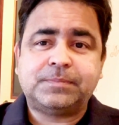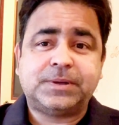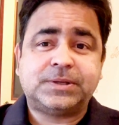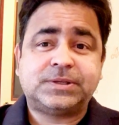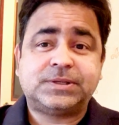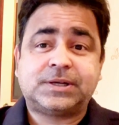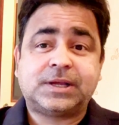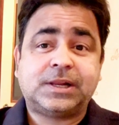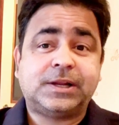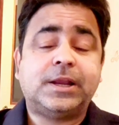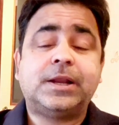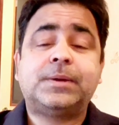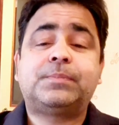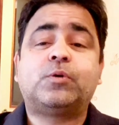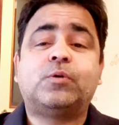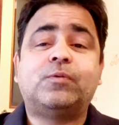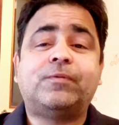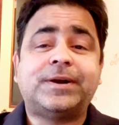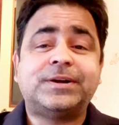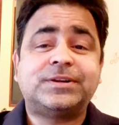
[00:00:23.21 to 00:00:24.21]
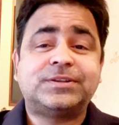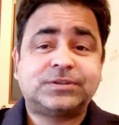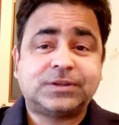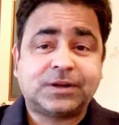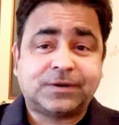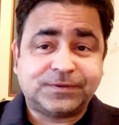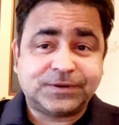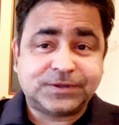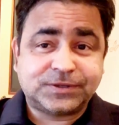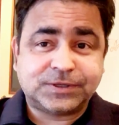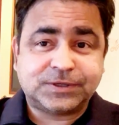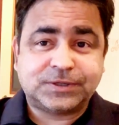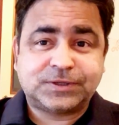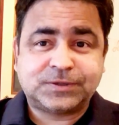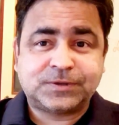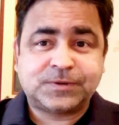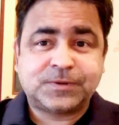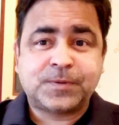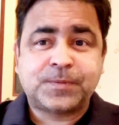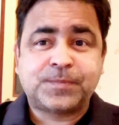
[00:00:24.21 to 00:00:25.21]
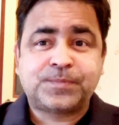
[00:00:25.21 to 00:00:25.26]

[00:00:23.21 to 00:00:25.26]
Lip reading: basically it provides services